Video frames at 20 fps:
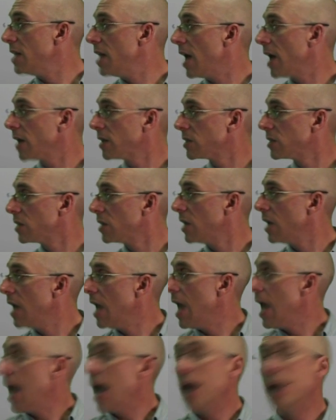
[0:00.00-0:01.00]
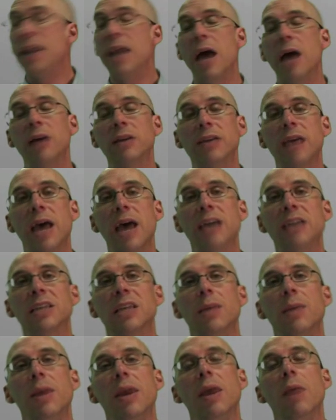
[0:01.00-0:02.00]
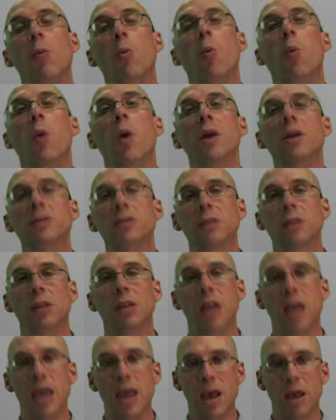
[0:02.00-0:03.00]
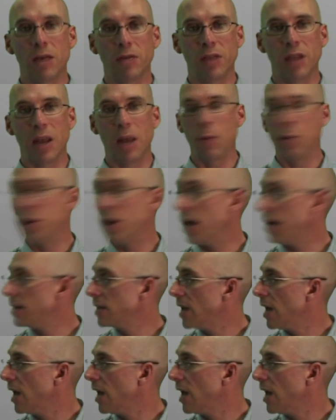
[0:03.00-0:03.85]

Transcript: next, and now it's asking me what's the layout that I would like